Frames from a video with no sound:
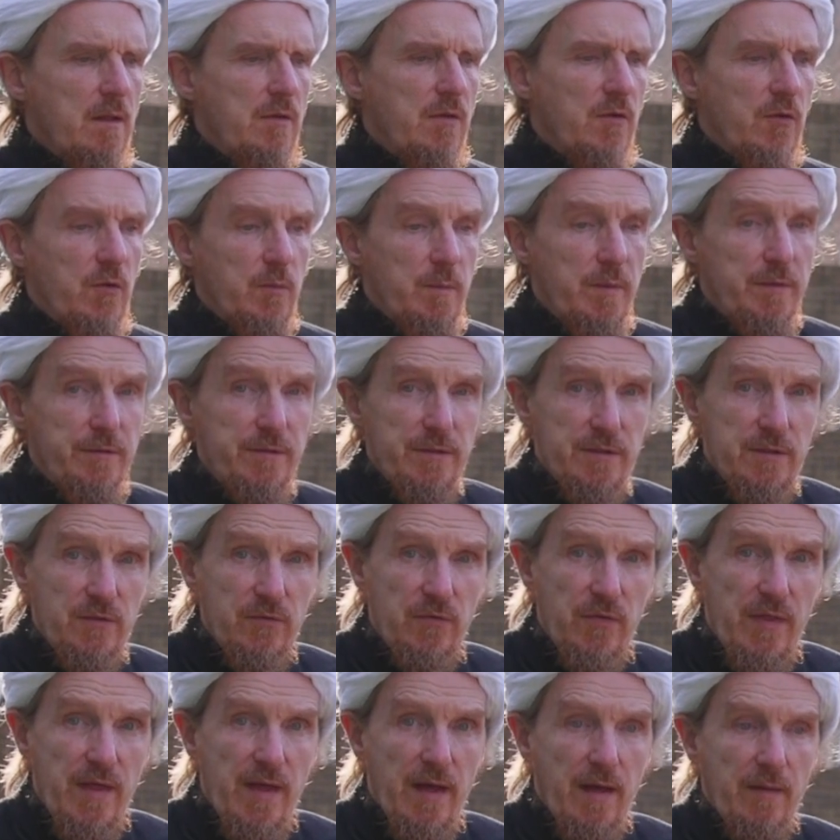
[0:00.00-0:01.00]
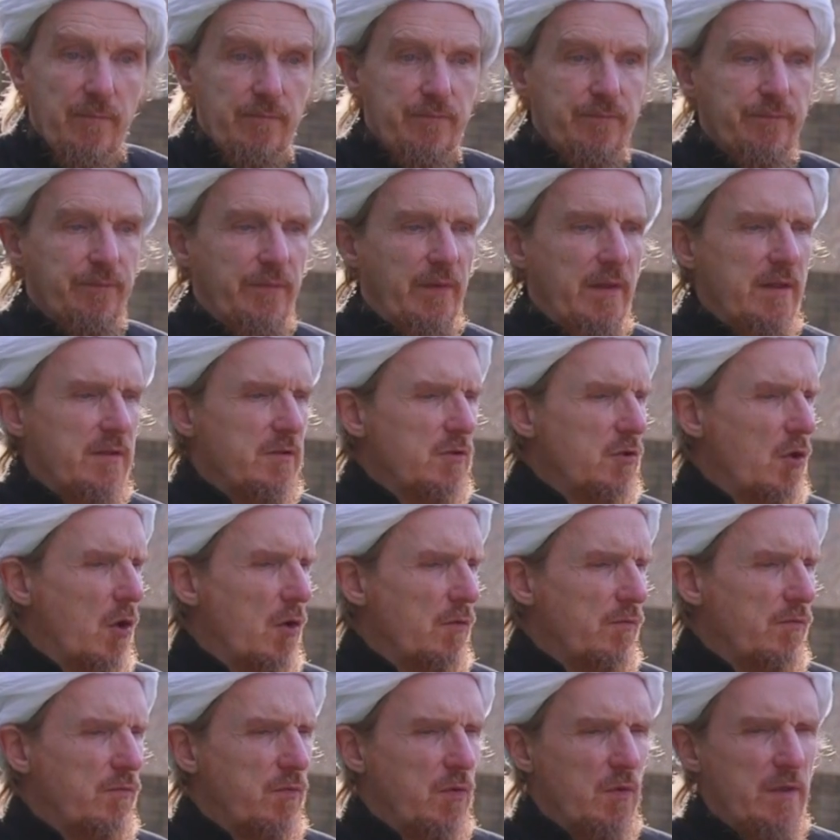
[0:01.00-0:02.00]
The spirit is there. It's
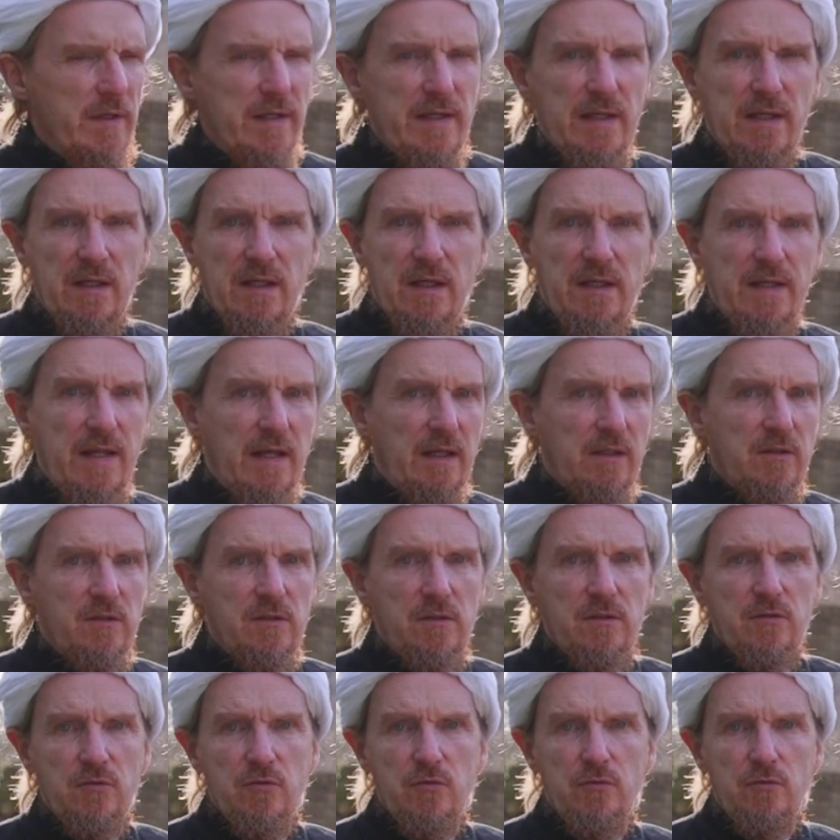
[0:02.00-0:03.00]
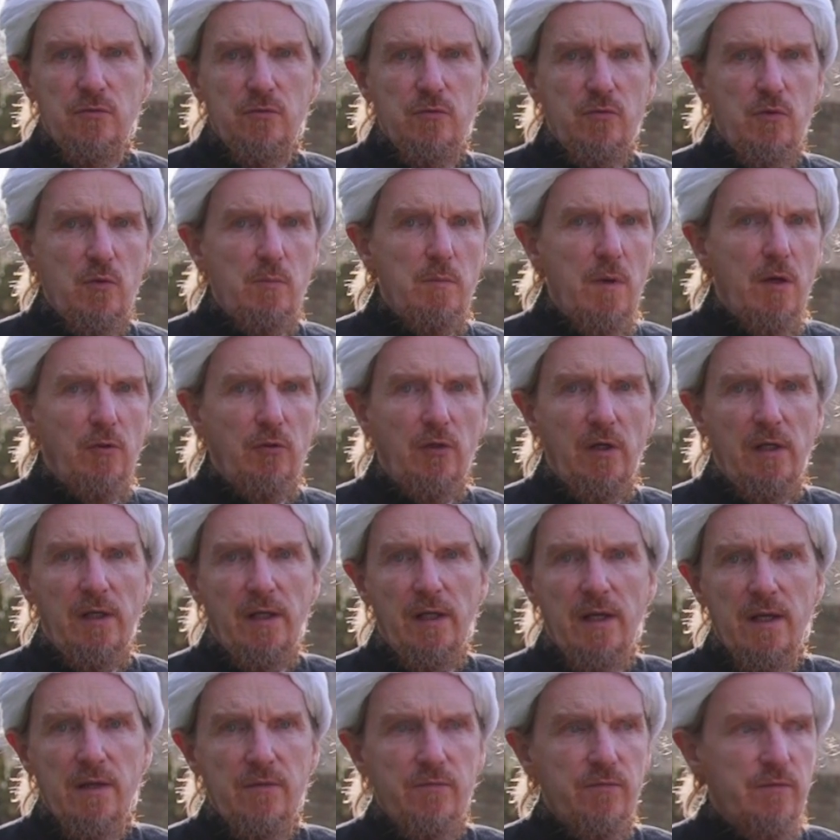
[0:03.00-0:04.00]
not fully connected to the moral
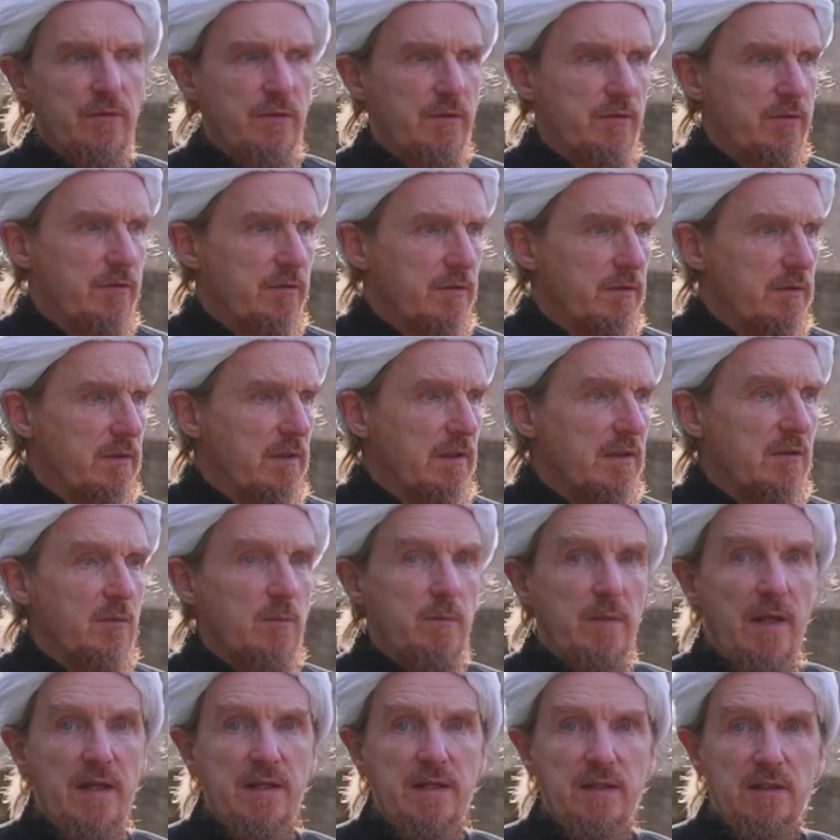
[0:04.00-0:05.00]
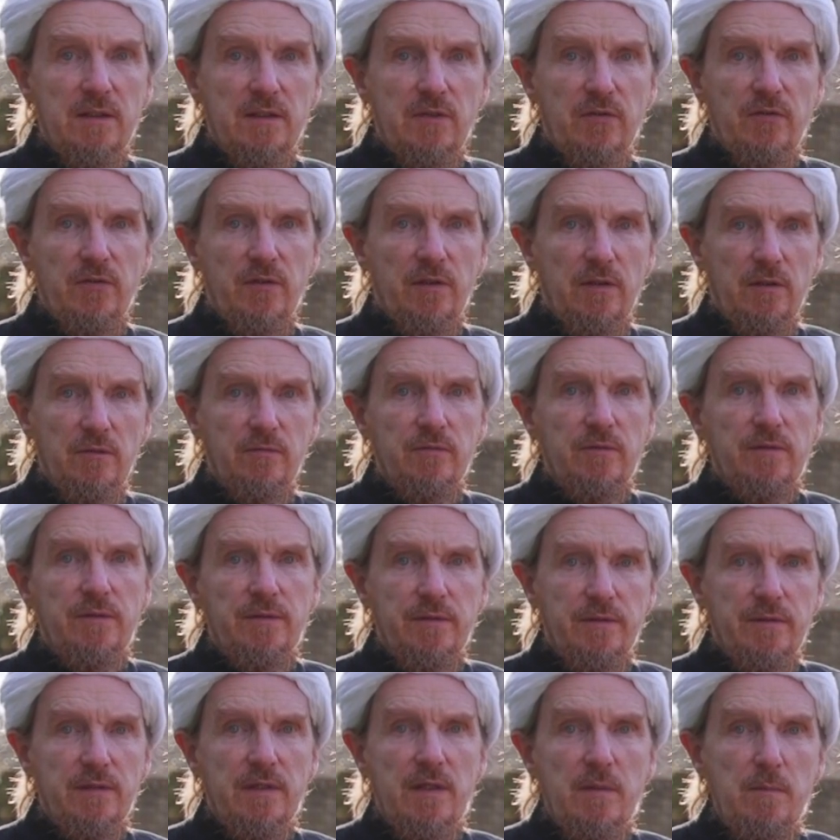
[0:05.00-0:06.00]
life and to explaining itself
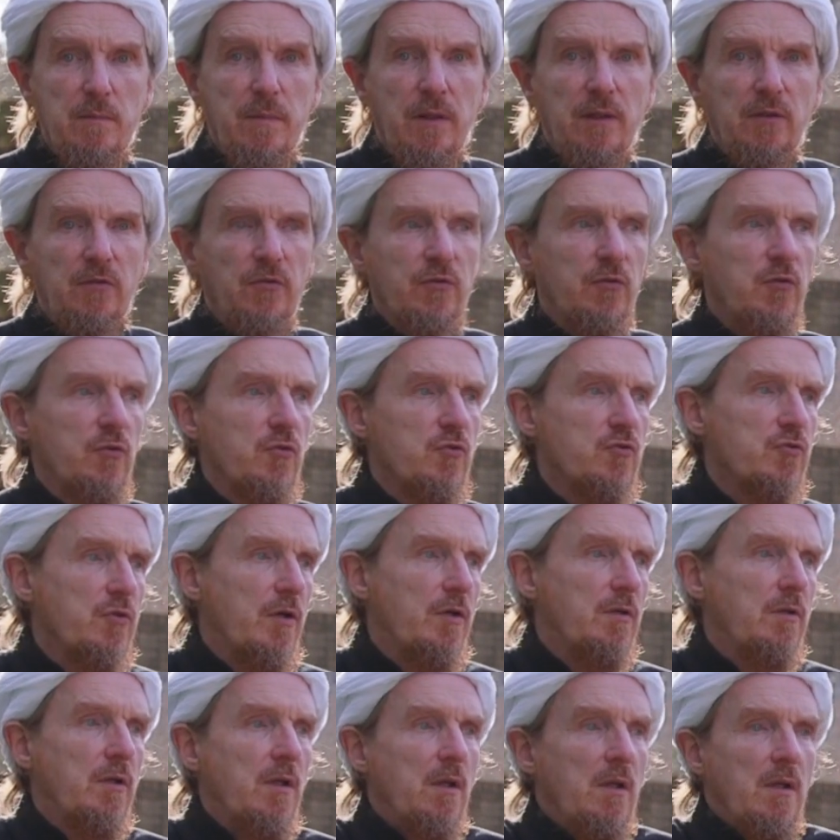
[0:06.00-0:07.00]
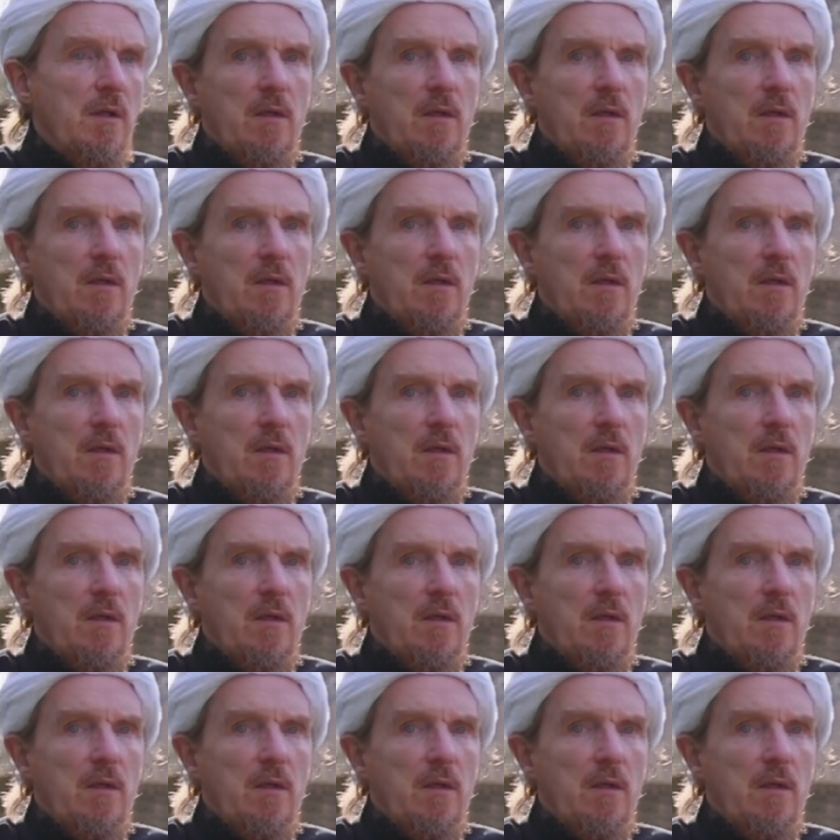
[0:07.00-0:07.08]
and impulse control,